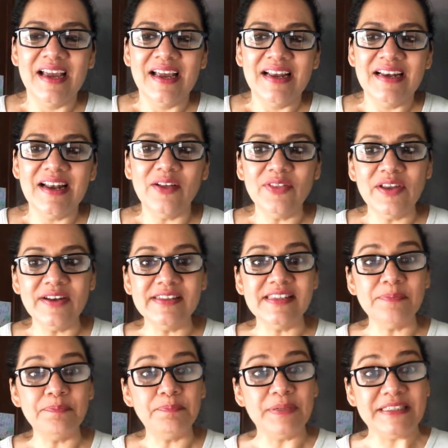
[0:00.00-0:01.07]
Now, there is a
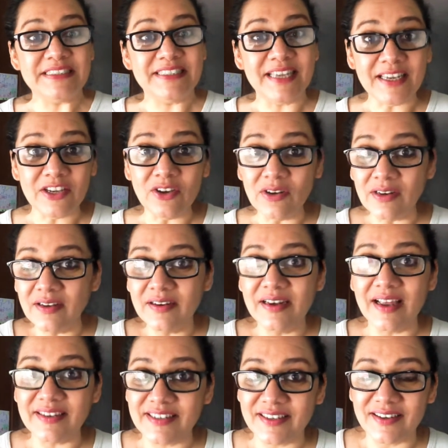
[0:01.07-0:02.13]
particular
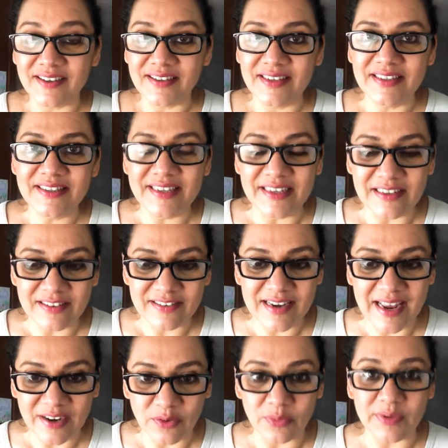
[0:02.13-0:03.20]
letter in the English
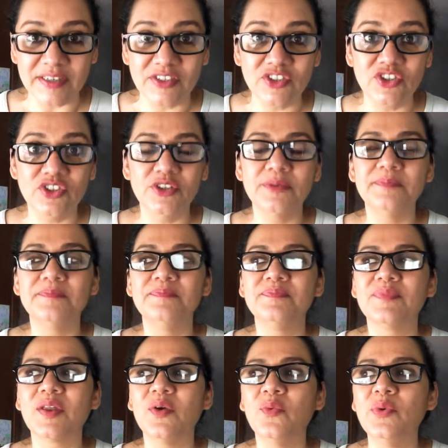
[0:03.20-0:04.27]
language
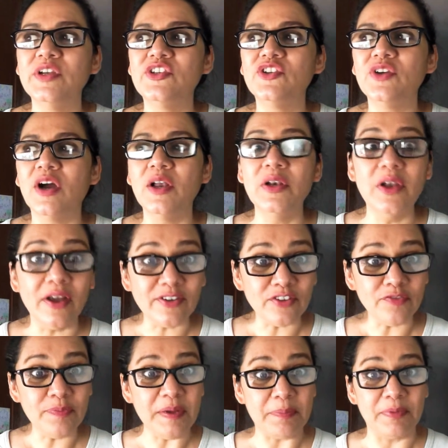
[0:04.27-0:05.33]
which a lot of
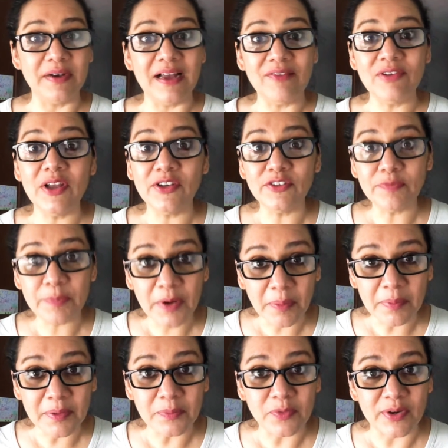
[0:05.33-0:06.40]
people have a lot of
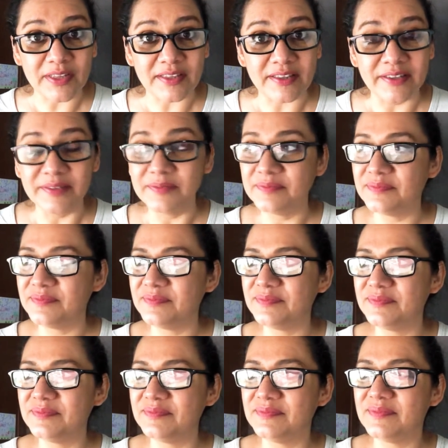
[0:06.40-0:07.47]
problem with,
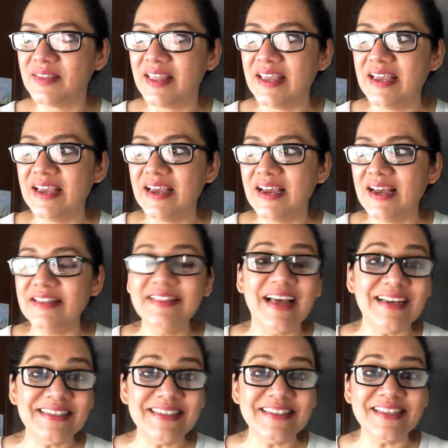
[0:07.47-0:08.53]
and that
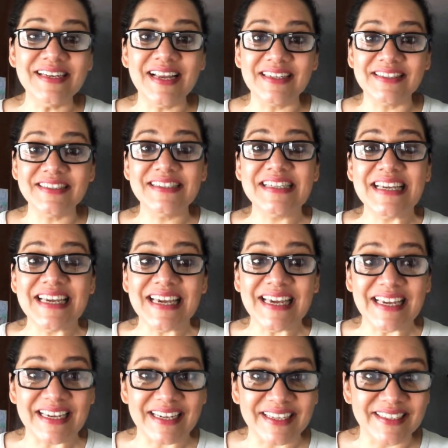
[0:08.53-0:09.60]
is the letter
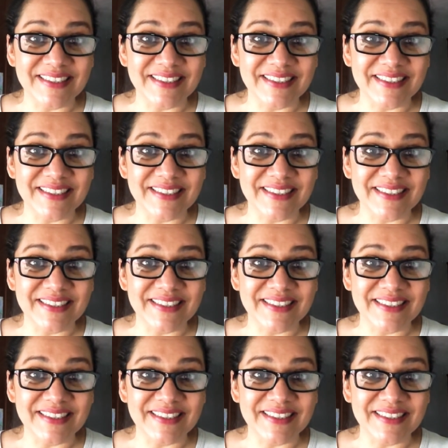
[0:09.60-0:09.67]
T.